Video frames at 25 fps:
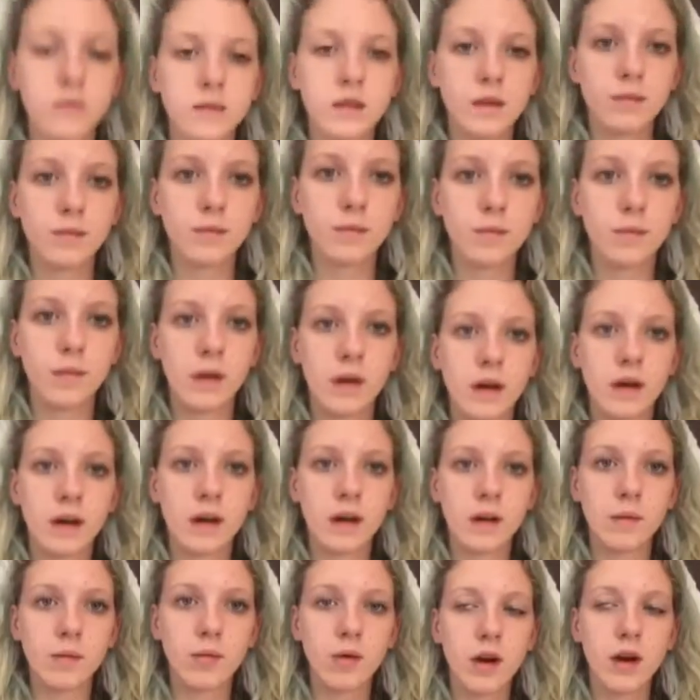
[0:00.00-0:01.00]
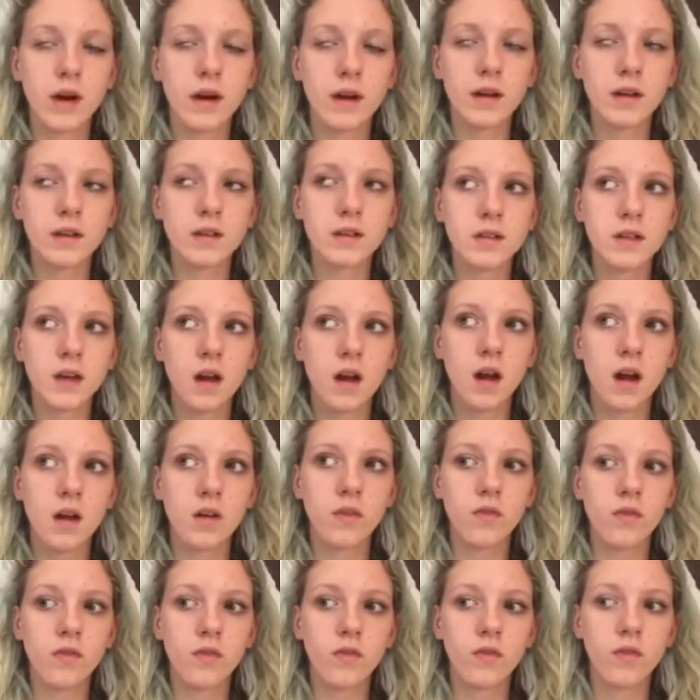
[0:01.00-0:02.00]
in my brain and
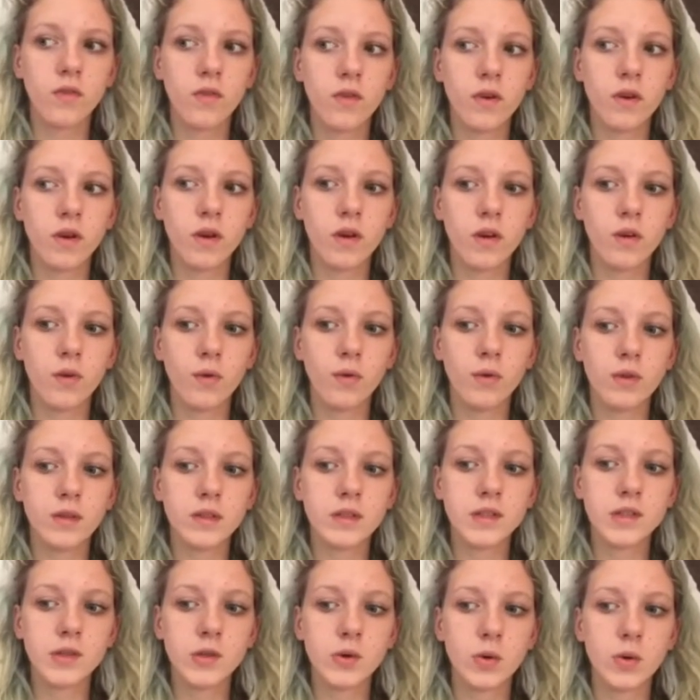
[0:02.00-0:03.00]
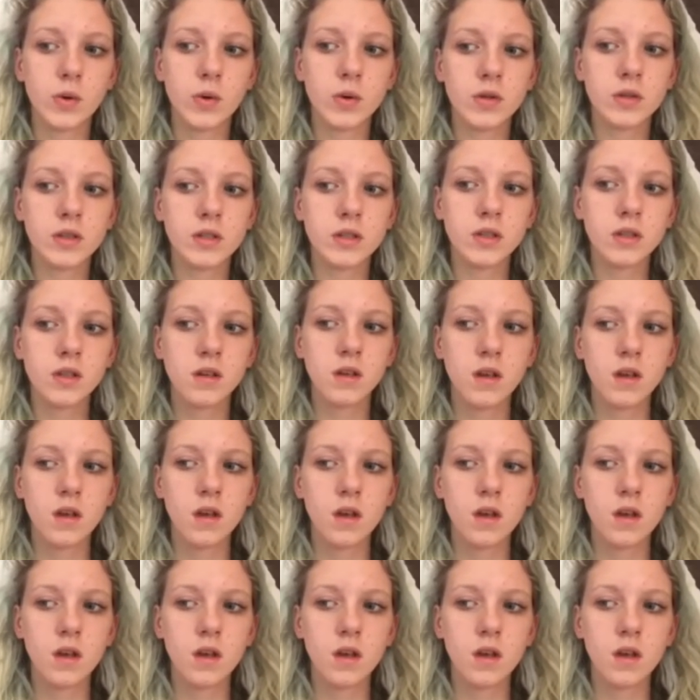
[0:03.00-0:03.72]
stuff, all these thoughts,